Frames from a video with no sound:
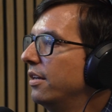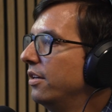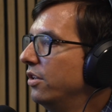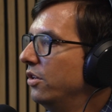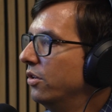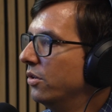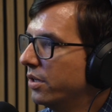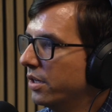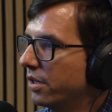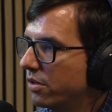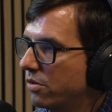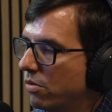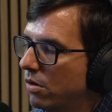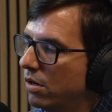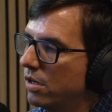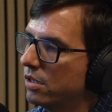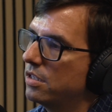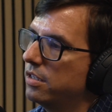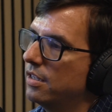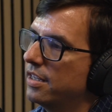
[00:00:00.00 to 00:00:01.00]
You'll get
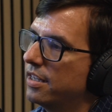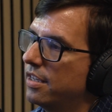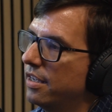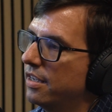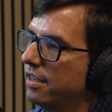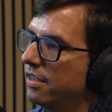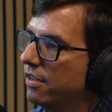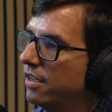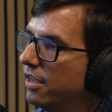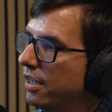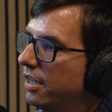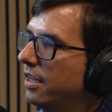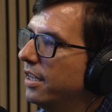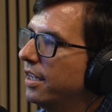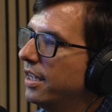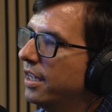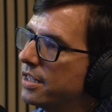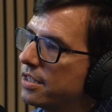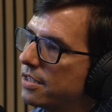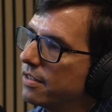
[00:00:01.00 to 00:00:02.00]
cross-linking.
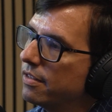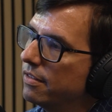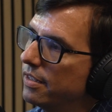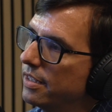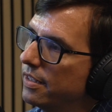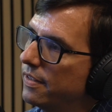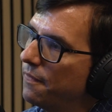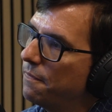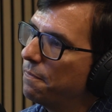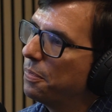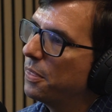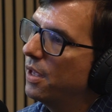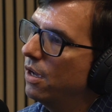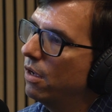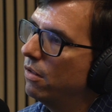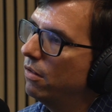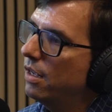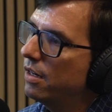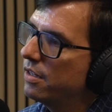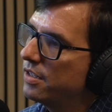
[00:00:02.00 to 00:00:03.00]
It's a
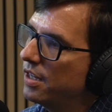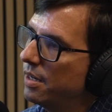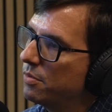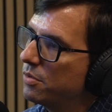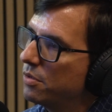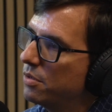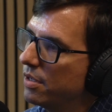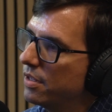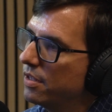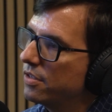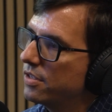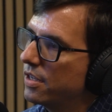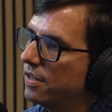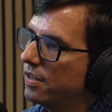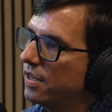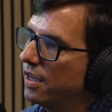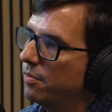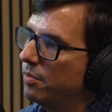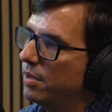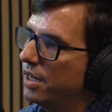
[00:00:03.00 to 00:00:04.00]
lot of times when you get this
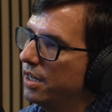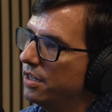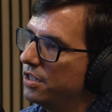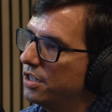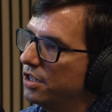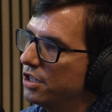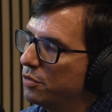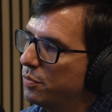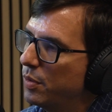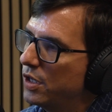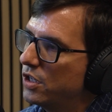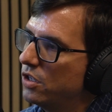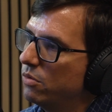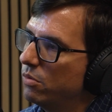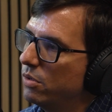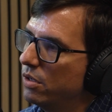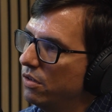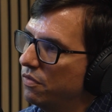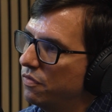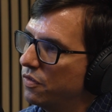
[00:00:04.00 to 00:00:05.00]
contamination, especially
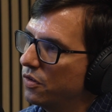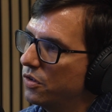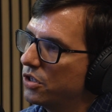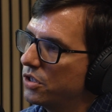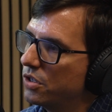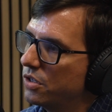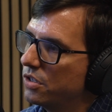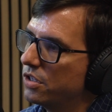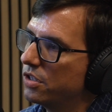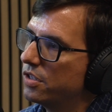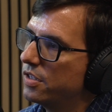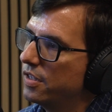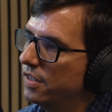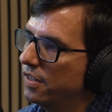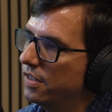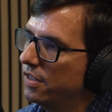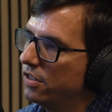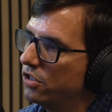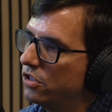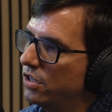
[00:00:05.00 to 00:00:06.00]
when you first start to see
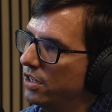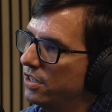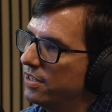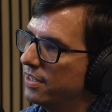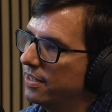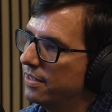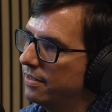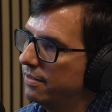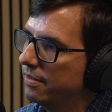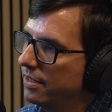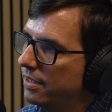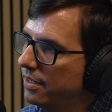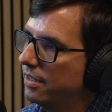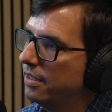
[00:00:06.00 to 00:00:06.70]
it, it's a